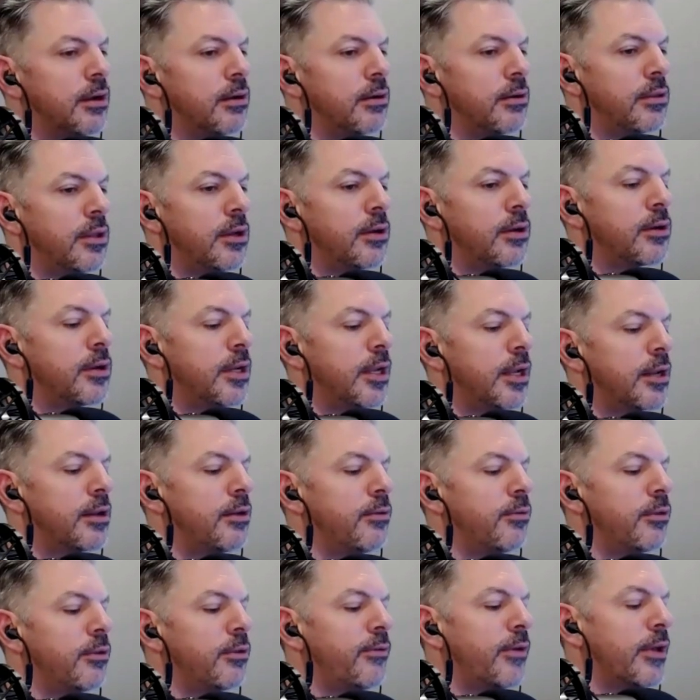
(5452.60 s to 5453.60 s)
They're they're
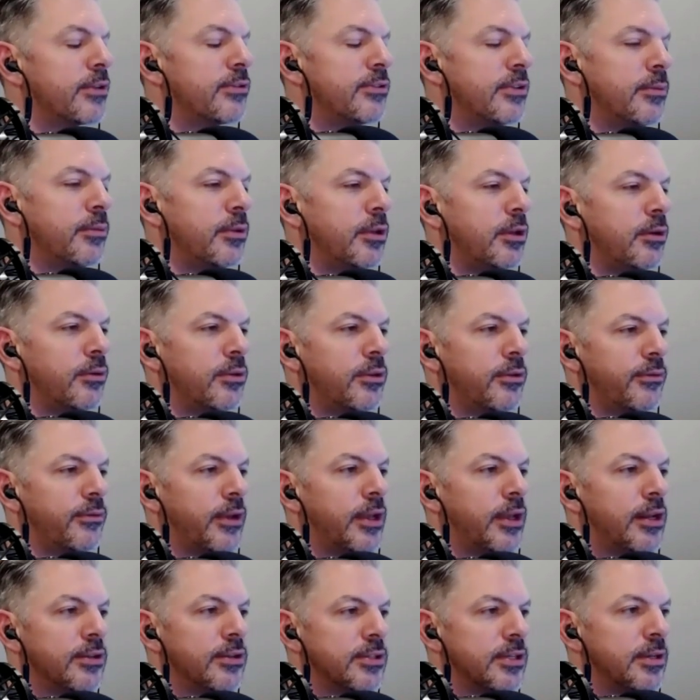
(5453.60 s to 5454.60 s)
connecting with facsimile with a
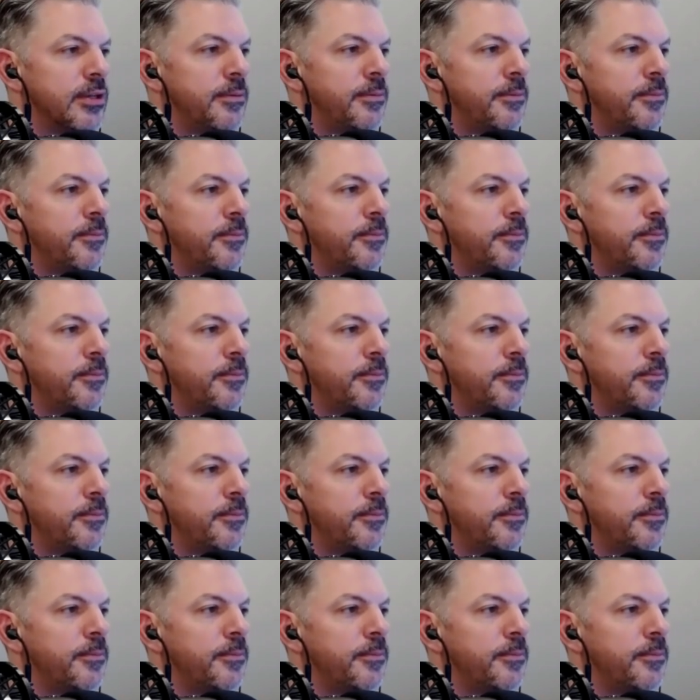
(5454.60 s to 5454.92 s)
fantasy.